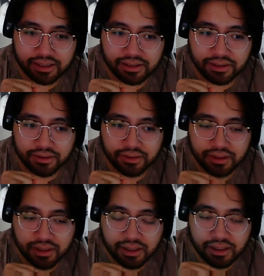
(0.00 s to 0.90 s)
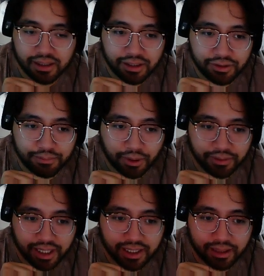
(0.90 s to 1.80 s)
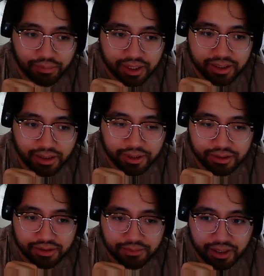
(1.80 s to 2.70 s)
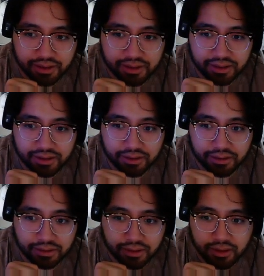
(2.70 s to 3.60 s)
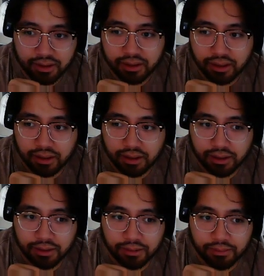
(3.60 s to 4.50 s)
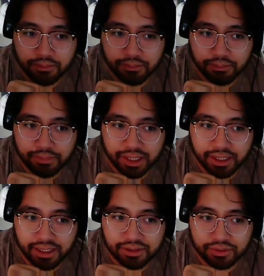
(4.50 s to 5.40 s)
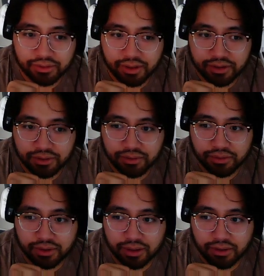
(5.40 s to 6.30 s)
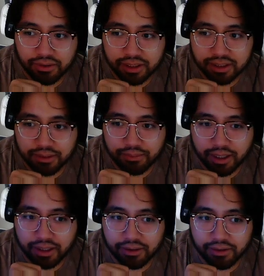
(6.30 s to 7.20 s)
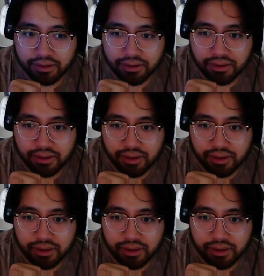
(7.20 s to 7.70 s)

So he probably had like Blitz Omni or some nonsense too. But he swings with his Uko. It does hit Pail.